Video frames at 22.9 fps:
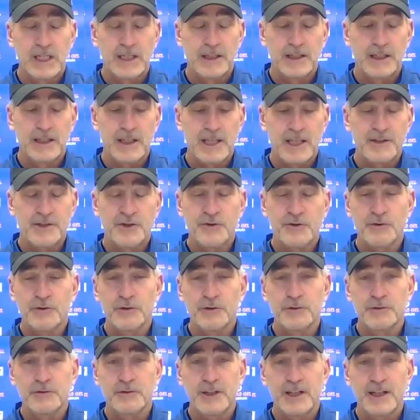Yeah, that's
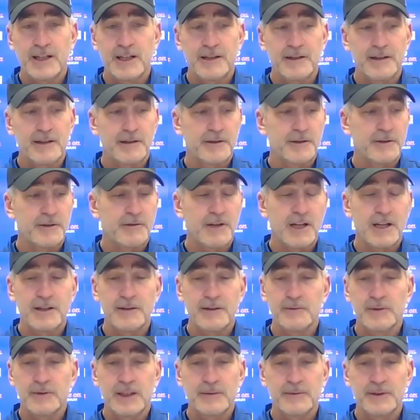true, and uh, you're right.
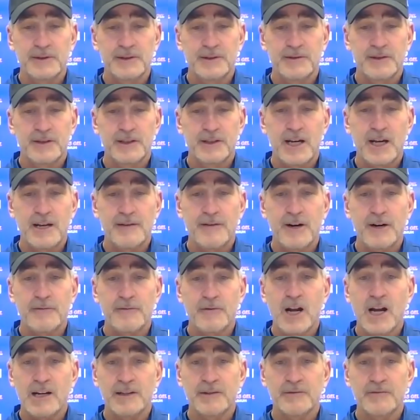It, it's kind of
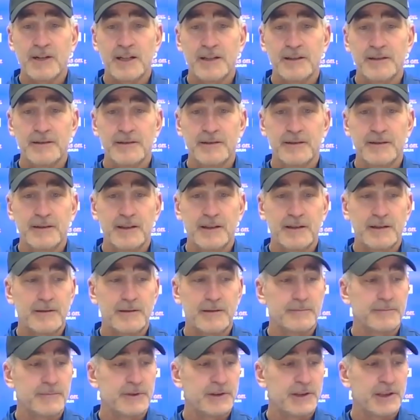ironic, right,
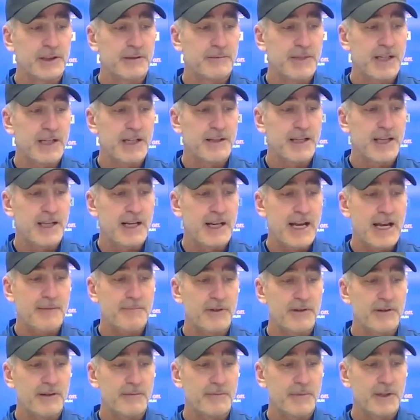um, Jim, how that
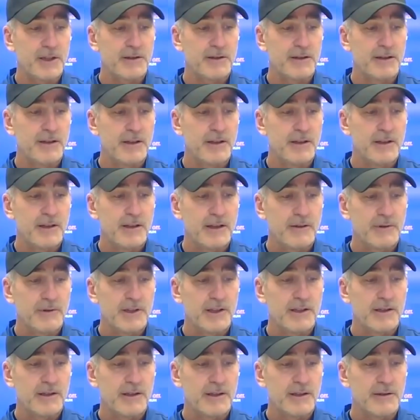happened. I mean, we
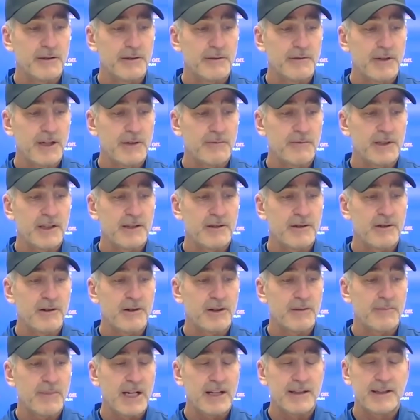did. Uh, you're right. We did
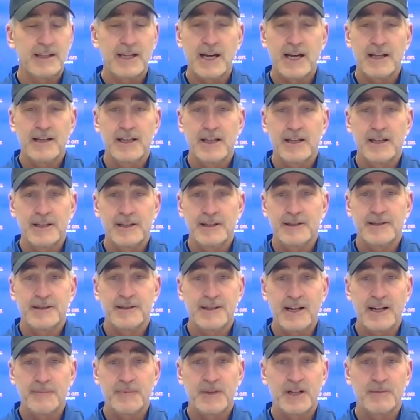talk about that, and then he
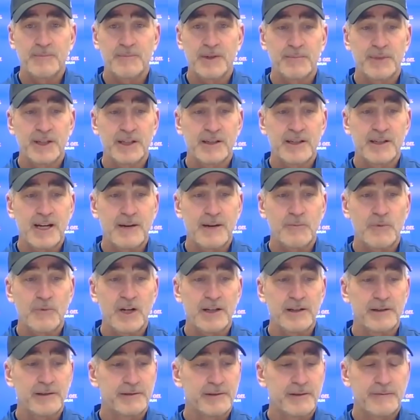stepped up in a big time way.
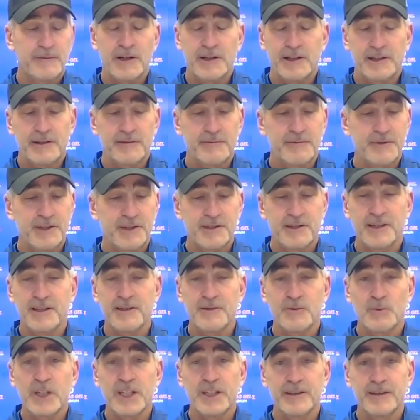It's funny. It was just
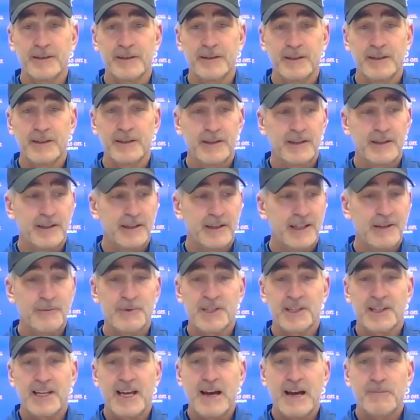his week. He was
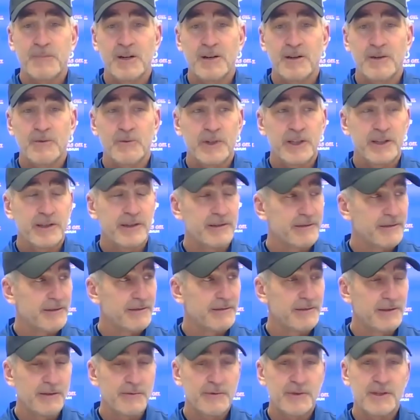the captain of the week.
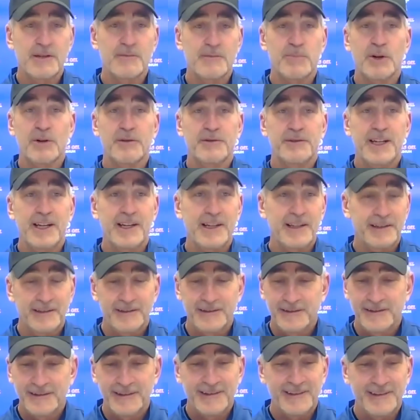It was his birthday.
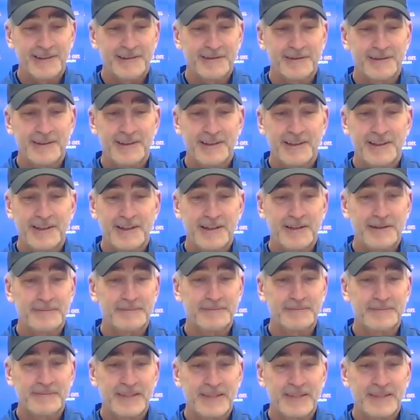You know, um,